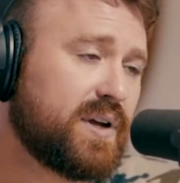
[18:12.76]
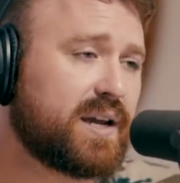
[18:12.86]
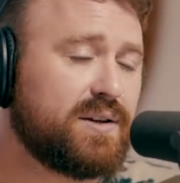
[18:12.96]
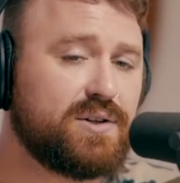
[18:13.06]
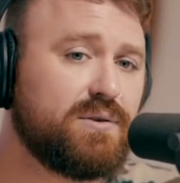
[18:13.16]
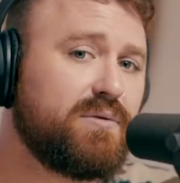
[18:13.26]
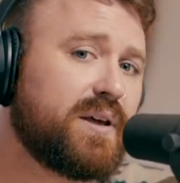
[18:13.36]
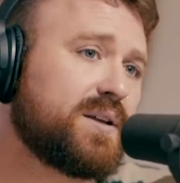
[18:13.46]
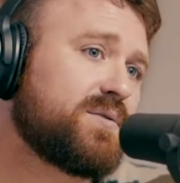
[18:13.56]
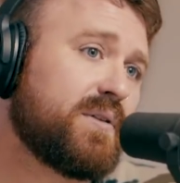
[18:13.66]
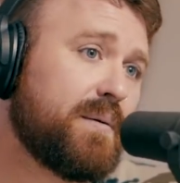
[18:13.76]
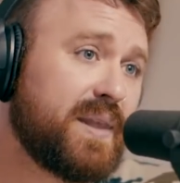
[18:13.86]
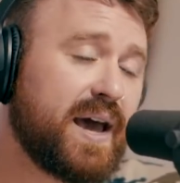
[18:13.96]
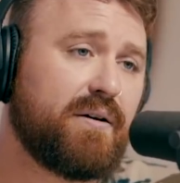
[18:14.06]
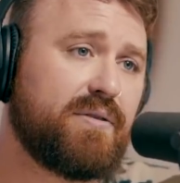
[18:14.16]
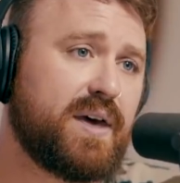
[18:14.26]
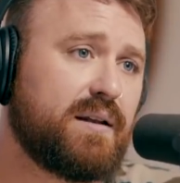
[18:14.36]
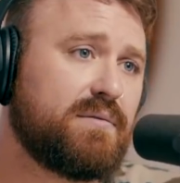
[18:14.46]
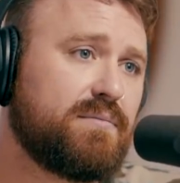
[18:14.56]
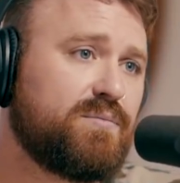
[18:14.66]
I can do things for them now
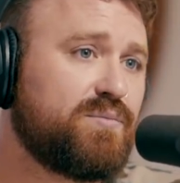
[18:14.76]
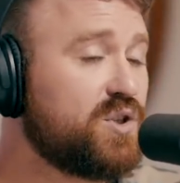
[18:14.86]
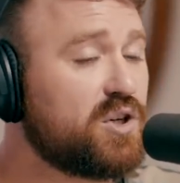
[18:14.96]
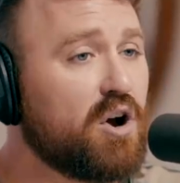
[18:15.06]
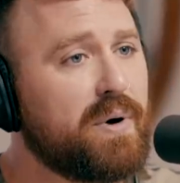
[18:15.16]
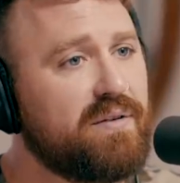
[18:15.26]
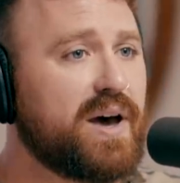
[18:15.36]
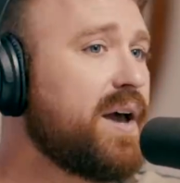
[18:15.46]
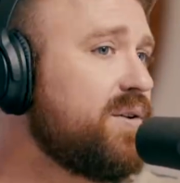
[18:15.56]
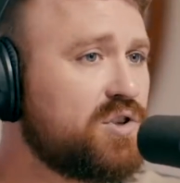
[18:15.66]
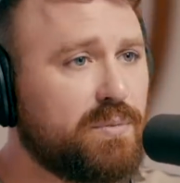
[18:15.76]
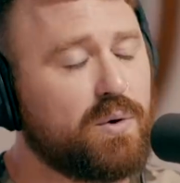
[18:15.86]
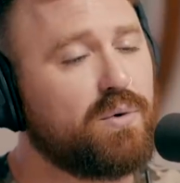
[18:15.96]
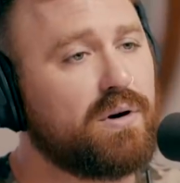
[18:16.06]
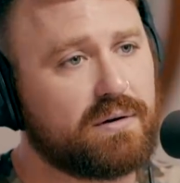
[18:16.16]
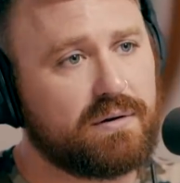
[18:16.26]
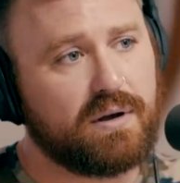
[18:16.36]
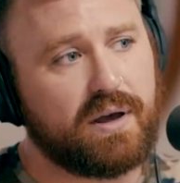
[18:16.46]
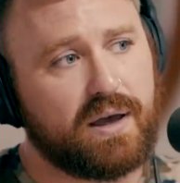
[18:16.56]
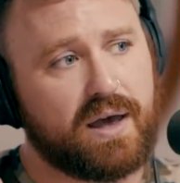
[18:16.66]
that show my value, show my work,
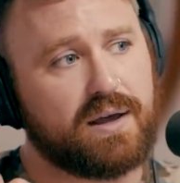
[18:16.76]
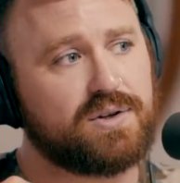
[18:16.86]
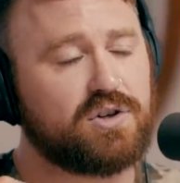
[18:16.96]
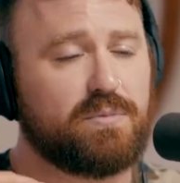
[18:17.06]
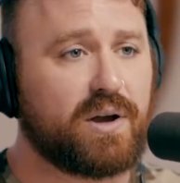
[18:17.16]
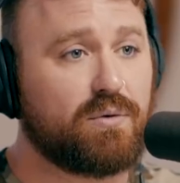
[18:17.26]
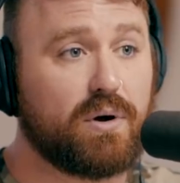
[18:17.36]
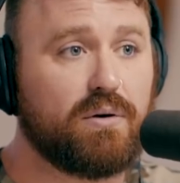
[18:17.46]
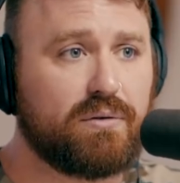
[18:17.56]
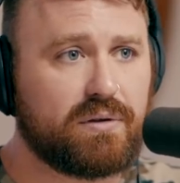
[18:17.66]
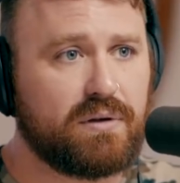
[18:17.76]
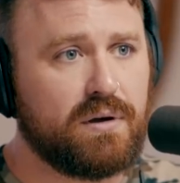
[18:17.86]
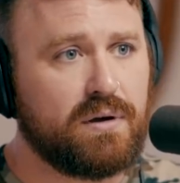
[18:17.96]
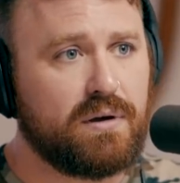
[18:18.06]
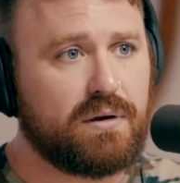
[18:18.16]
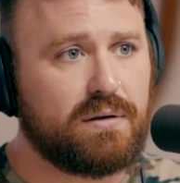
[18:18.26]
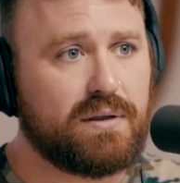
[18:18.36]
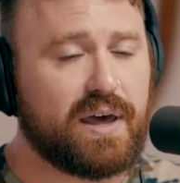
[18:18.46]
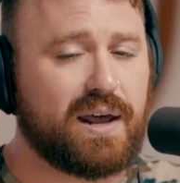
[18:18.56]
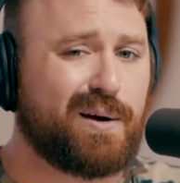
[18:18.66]
and show my growth
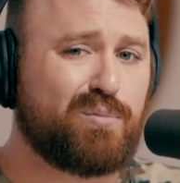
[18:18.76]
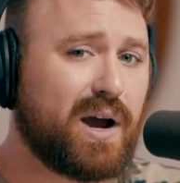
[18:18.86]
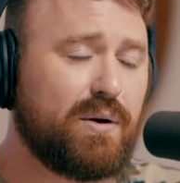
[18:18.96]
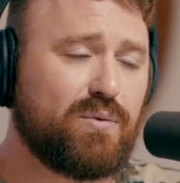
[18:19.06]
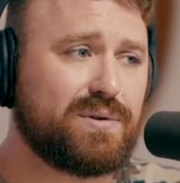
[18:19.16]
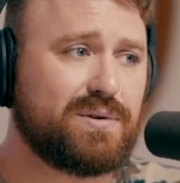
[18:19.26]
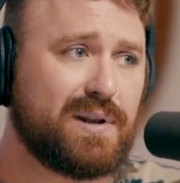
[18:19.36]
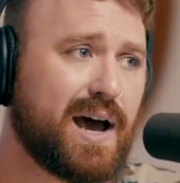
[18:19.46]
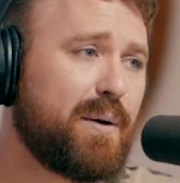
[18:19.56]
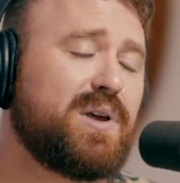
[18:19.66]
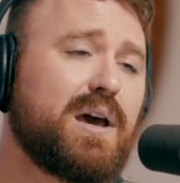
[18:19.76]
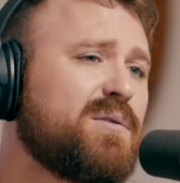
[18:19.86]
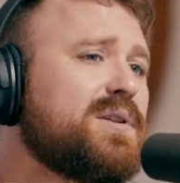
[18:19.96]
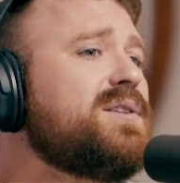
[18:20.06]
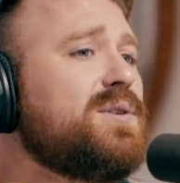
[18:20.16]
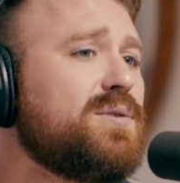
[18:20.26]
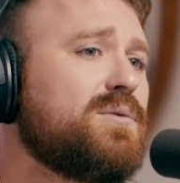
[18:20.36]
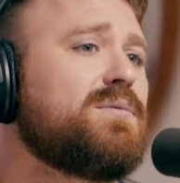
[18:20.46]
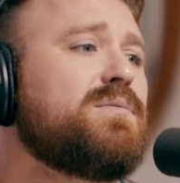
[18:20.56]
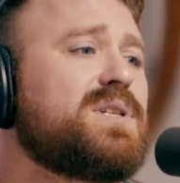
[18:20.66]
that I probably would not be able to
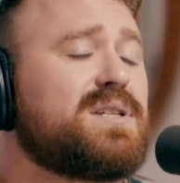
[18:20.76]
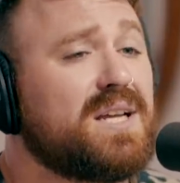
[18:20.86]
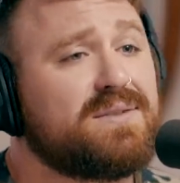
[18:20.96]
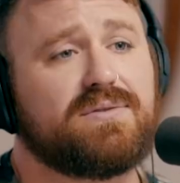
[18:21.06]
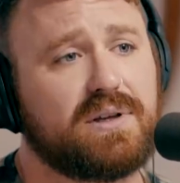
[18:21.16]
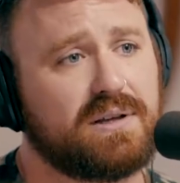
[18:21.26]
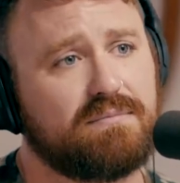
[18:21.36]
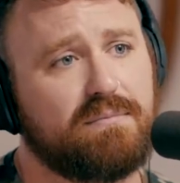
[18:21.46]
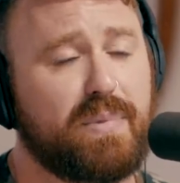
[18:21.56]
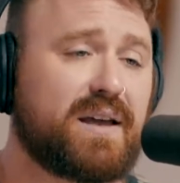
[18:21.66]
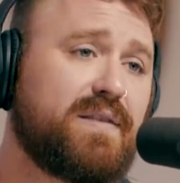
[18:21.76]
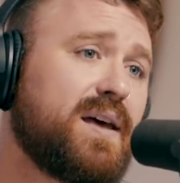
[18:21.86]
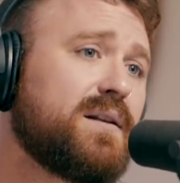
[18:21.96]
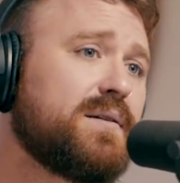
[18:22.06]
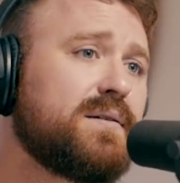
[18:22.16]
do successfully back then.